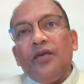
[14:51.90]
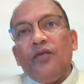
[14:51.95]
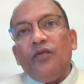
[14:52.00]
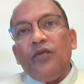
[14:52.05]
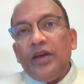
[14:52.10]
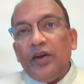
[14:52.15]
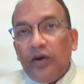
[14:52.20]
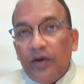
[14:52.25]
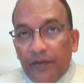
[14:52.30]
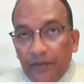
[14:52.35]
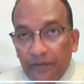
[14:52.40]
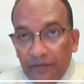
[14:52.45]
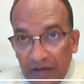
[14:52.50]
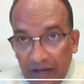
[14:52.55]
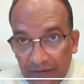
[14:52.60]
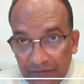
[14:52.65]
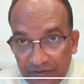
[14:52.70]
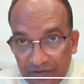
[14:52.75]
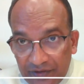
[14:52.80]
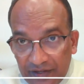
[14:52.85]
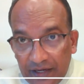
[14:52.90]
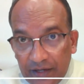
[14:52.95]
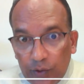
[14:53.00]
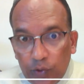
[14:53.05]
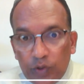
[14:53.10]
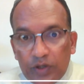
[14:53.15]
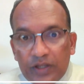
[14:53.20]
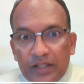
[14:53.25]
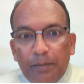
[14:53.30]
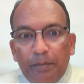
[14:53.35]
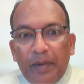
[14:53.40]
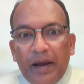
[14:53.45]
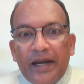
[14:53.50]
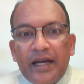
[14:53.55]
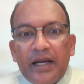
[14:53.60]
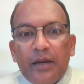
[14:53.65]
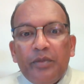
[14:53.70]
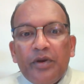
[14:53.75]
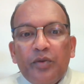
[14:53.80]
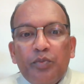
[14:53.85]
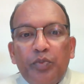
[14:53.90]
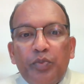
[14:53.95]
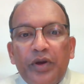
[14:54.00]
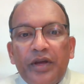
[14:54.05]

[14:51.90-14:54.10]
We have seen during the pandemic